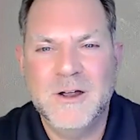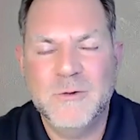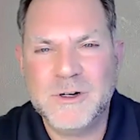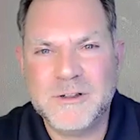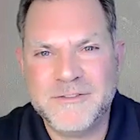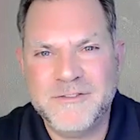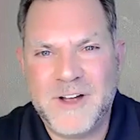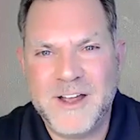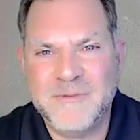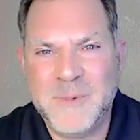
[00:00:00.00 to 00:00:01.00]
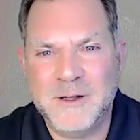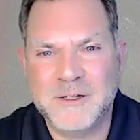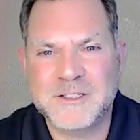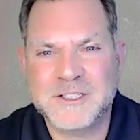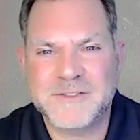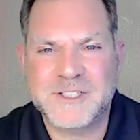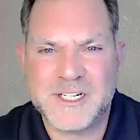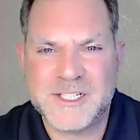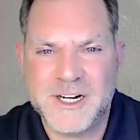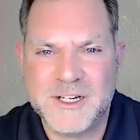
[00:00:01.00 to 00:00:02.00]
What are the five pillars of
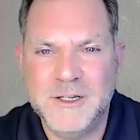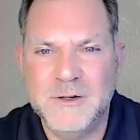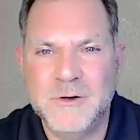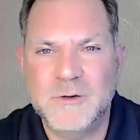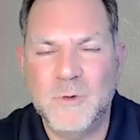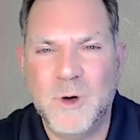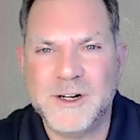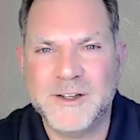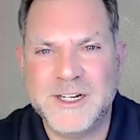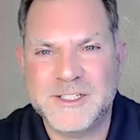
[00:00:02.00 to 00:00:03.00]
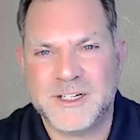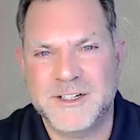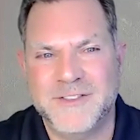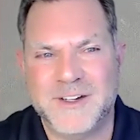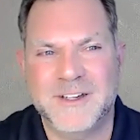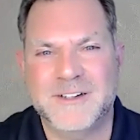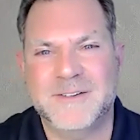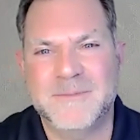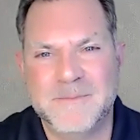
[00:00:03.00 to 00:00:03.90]
sex IQ and why are they significant?